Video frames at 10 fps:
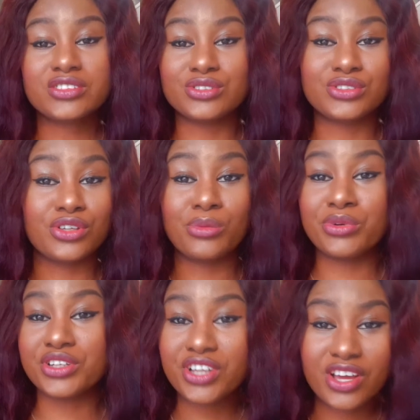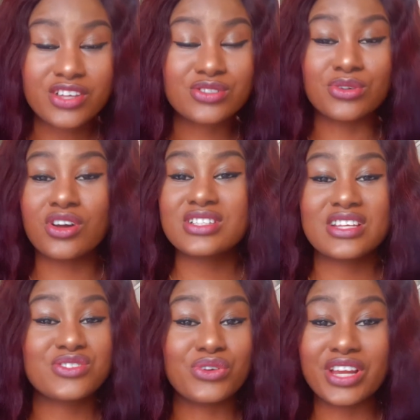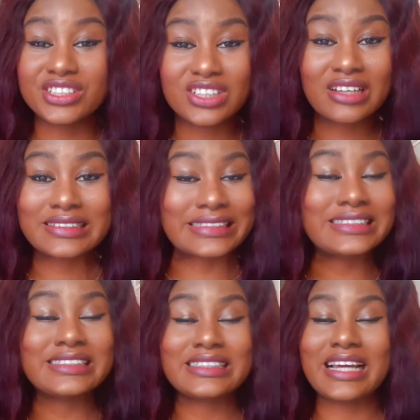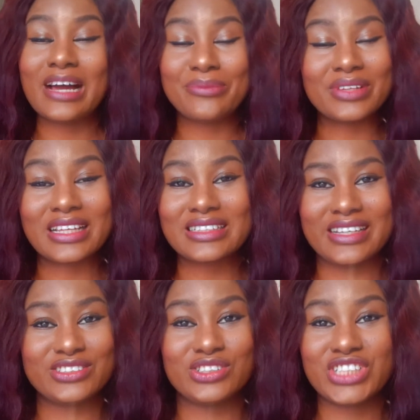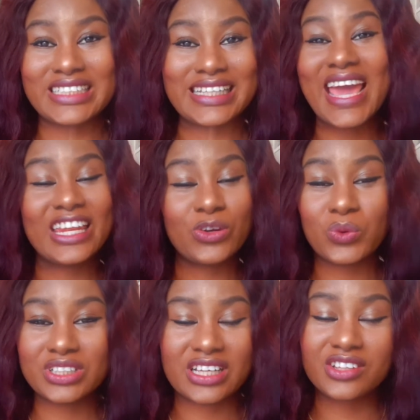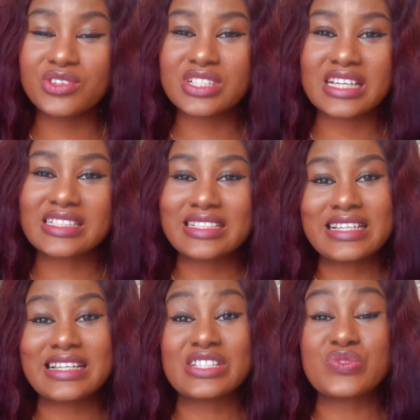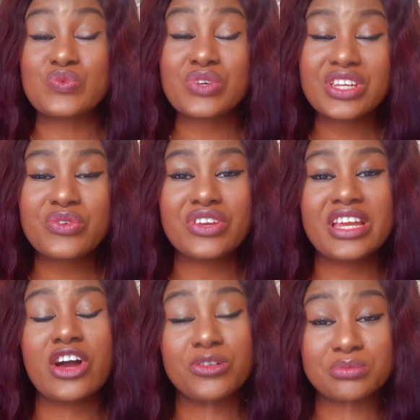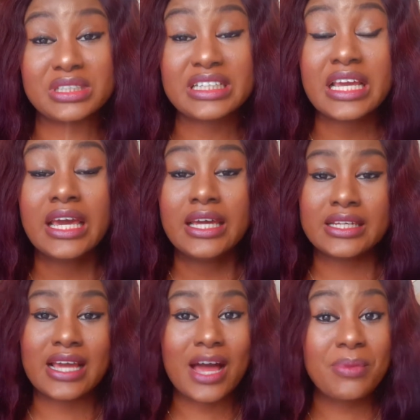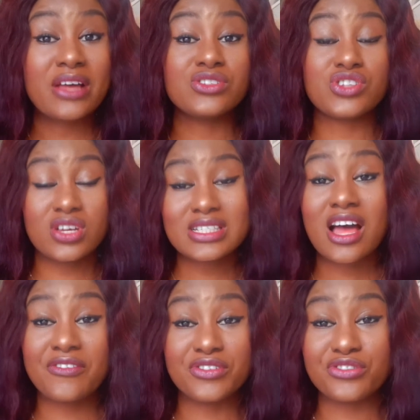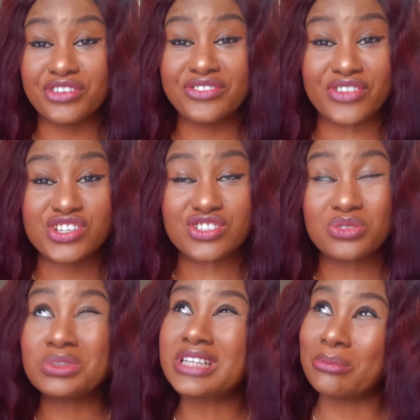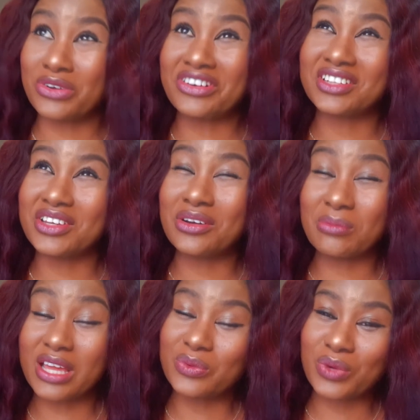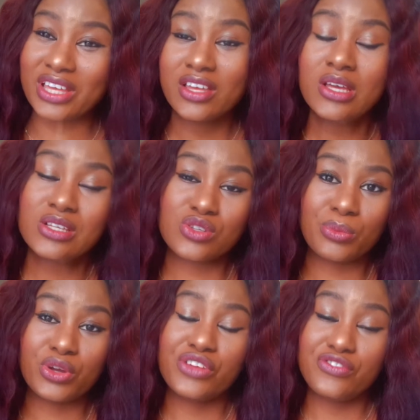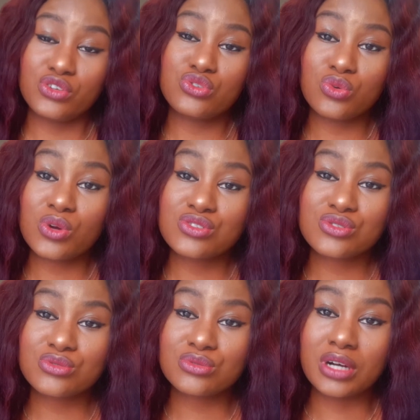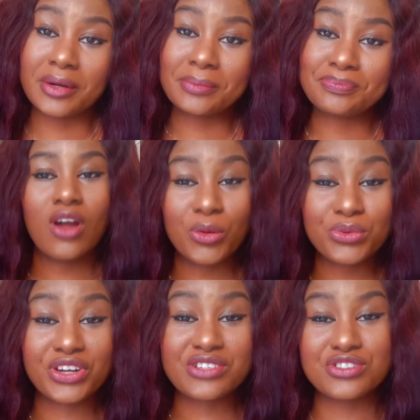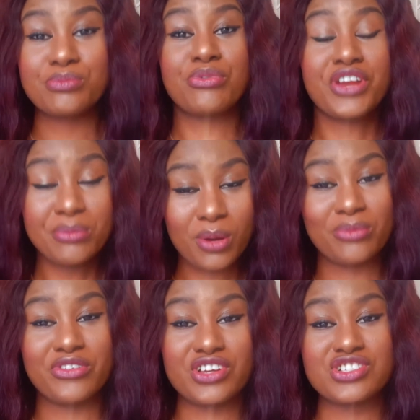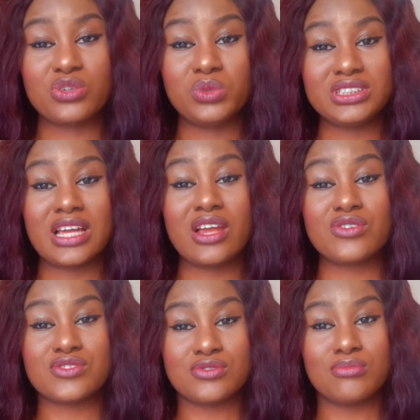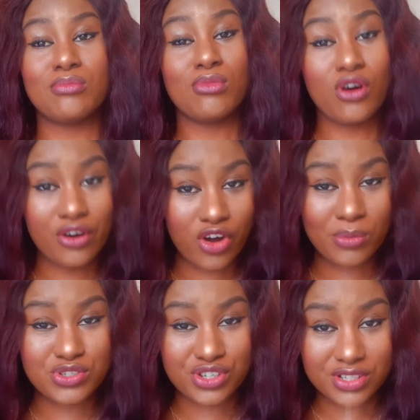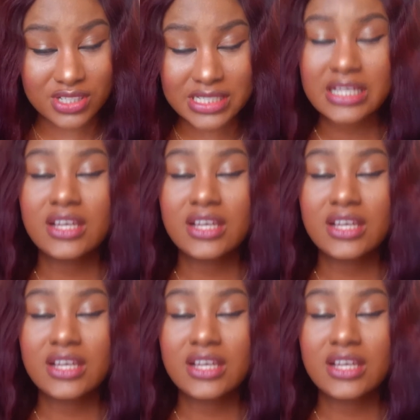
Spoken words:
to solopreneurs to content creators. This is an app that I suggest anyone can use, and it has really helped me. The app does have a free version, which I'm currently on, by the way. But if you do want to upgrade to the premium version, which allows you more options,